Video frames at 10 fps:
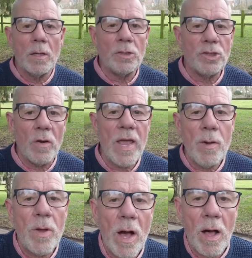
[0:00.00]
So
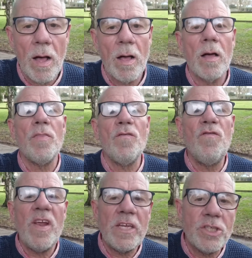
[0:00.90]
here we are, the
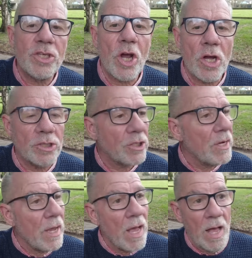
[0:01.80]
village church.
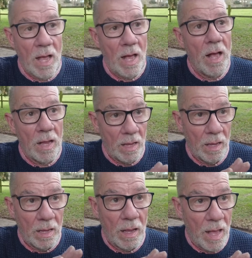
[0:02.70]

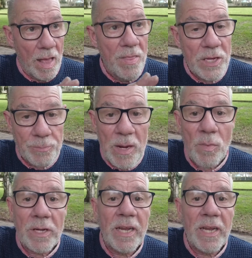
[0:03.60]
There's been one